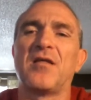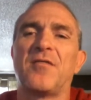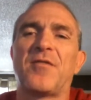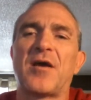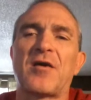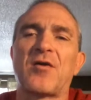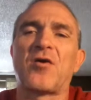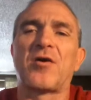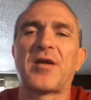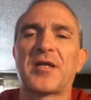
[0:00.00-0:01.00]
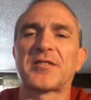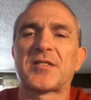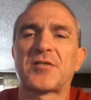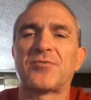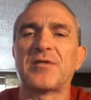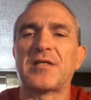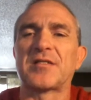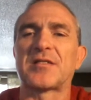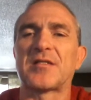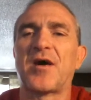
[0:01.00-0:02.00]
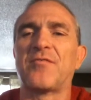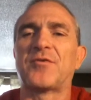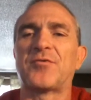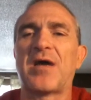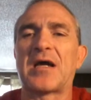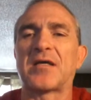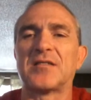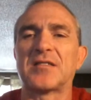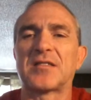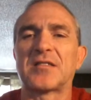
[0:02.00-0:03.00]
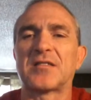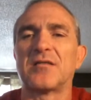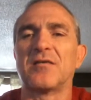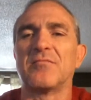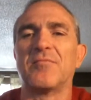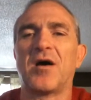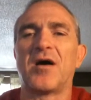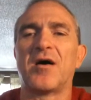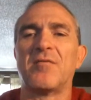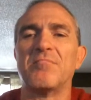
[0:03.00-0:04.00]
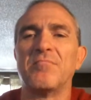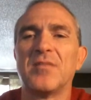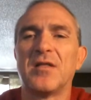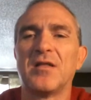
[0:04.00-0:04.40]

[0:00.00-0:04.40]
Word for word: there are histories of dragons um,